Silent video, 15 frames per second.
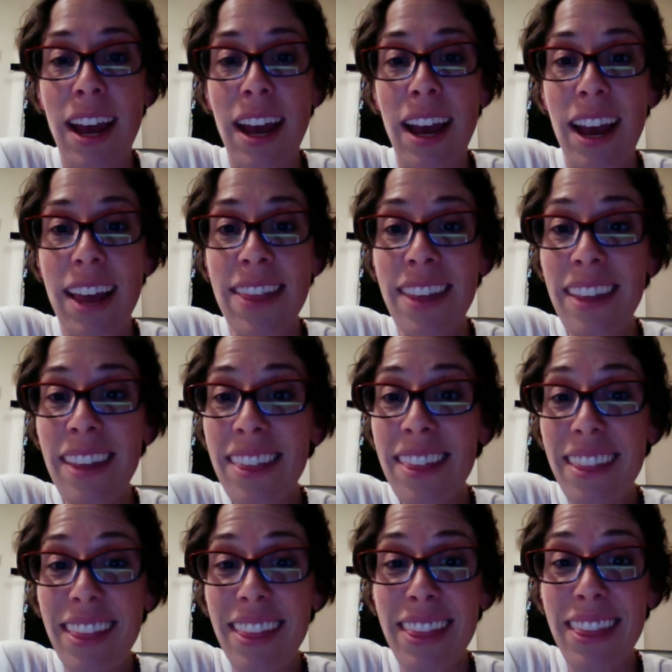And then
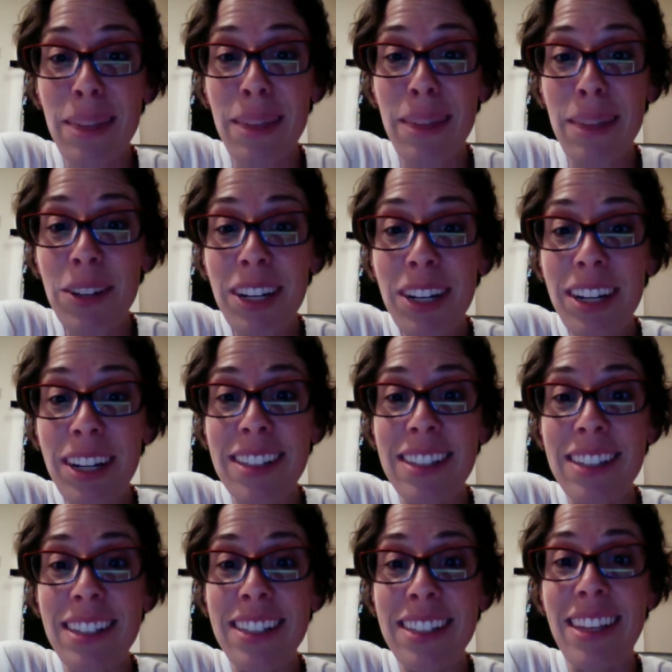the beauty is
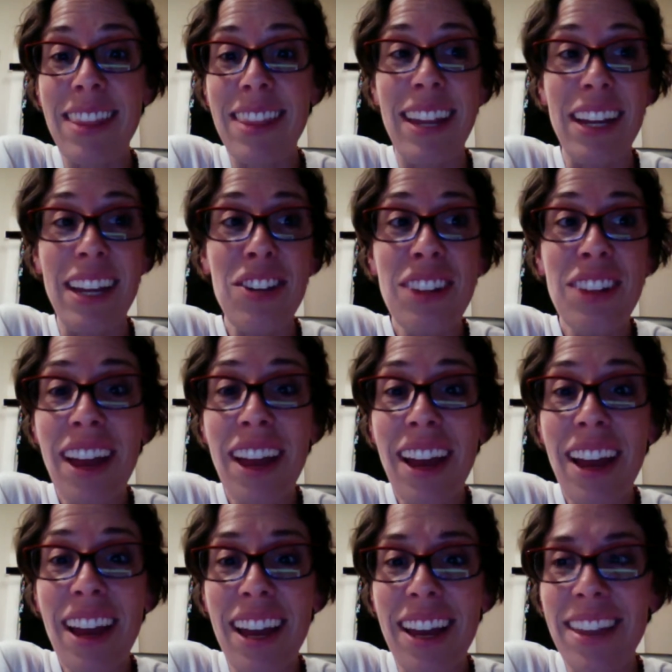that they do
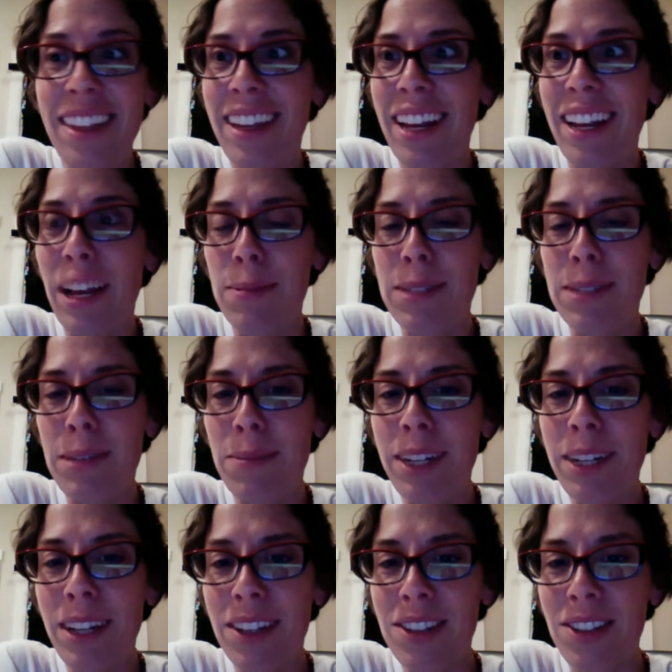that, and then they help
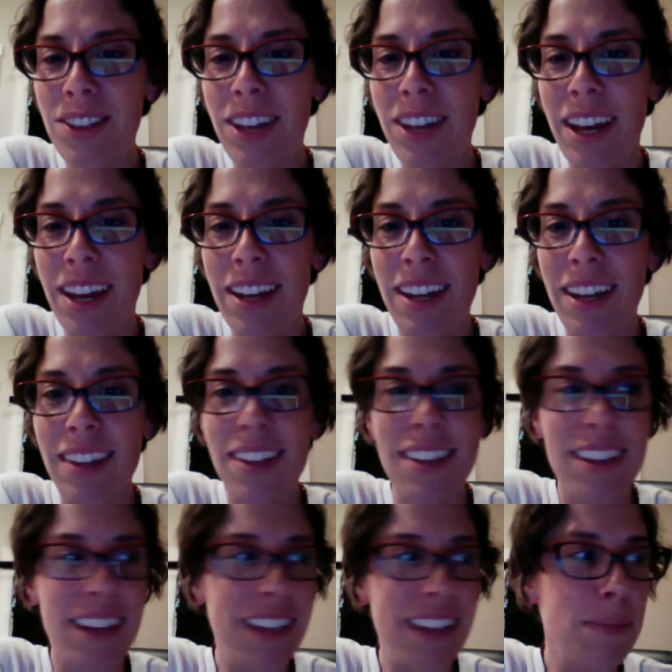somebody else do that. And the
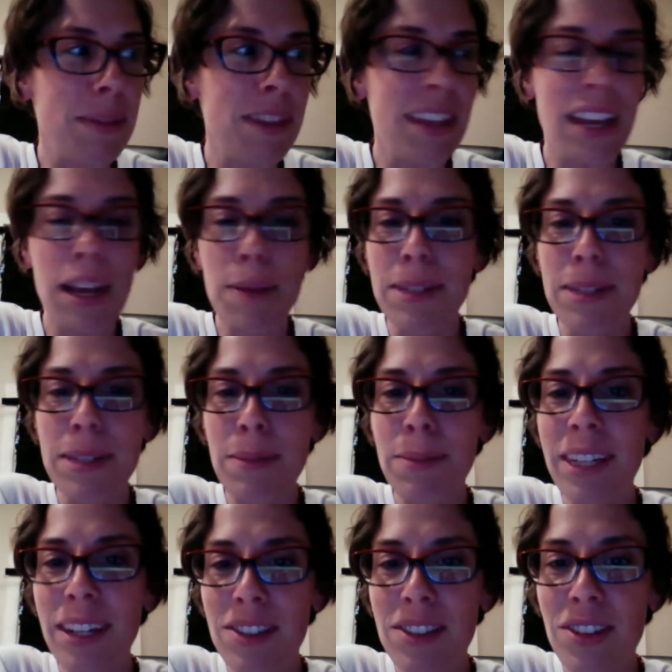next month they help
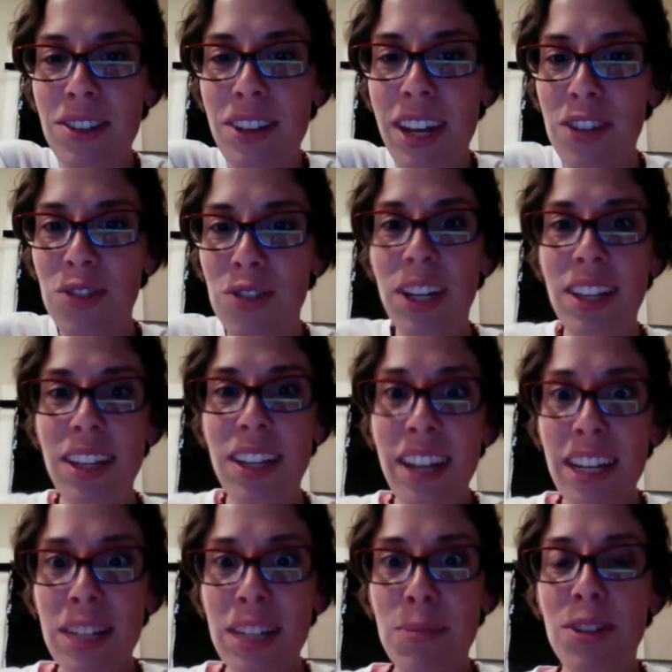somebody else do that and train the
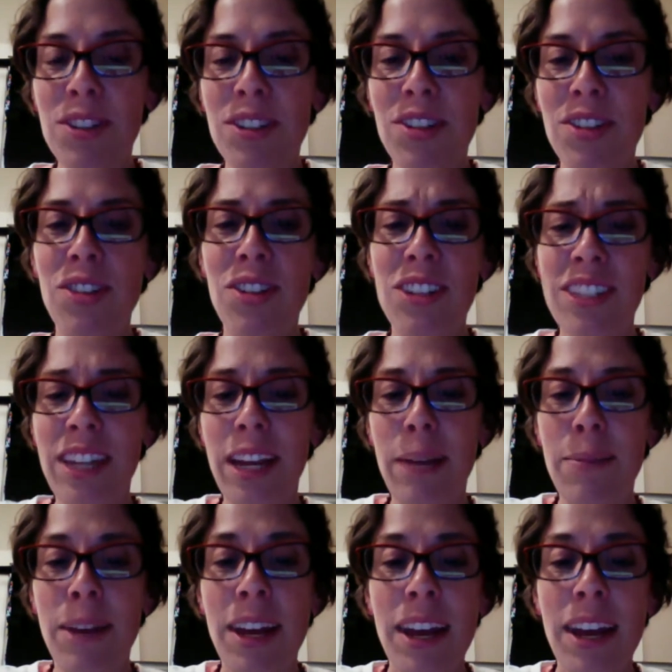next person to do the same.